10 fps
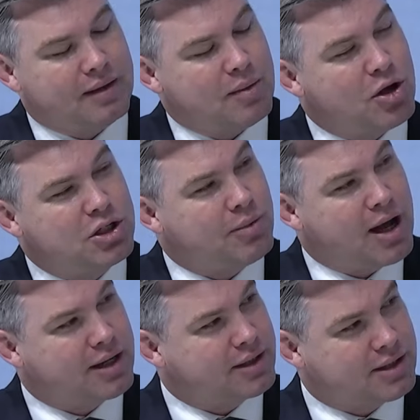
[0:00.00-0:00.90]
Emerging
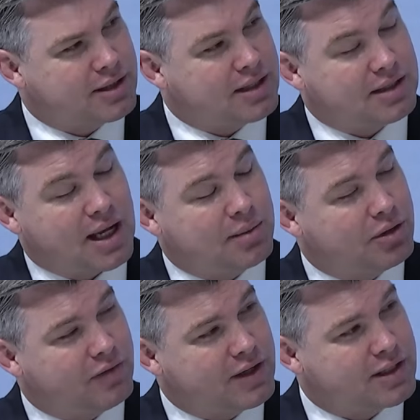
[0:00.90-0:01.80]
markets and
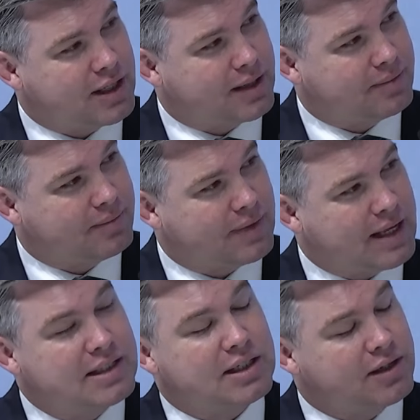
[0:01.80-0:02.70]
sustainable investing,
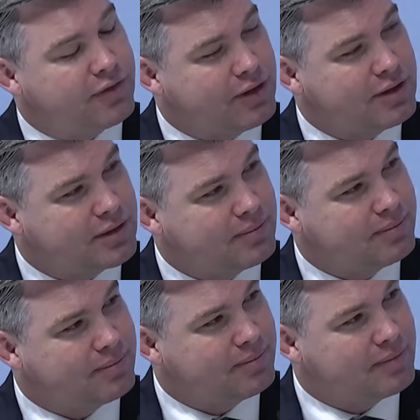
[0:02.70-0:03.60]
is it different
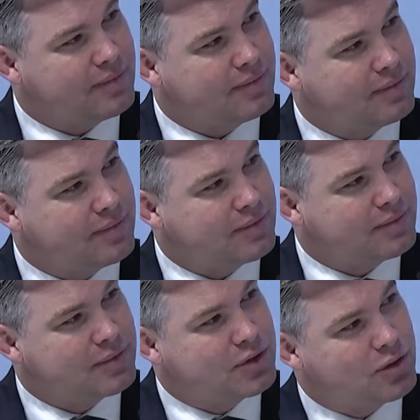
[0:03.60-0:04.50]

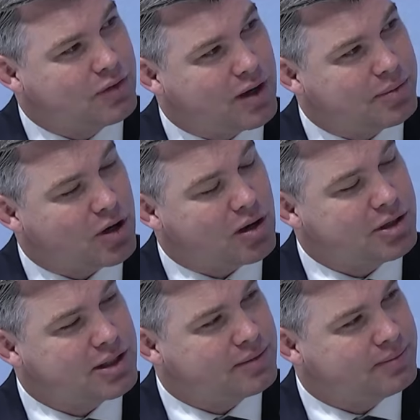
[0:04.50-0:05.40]
to developed
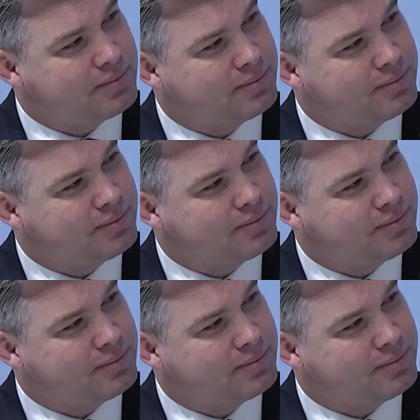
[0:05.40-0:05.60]
economies?